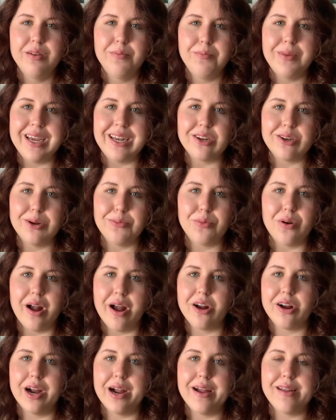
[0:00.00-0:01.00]
made good
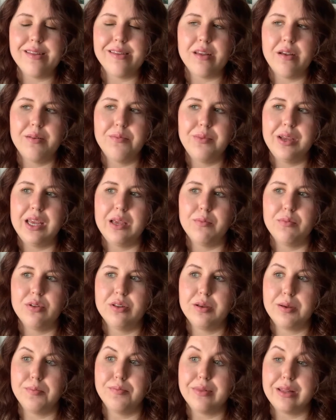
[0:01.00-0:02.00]
progress on being able
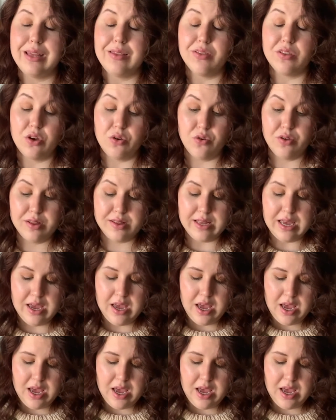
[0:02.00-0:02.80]
to complete those.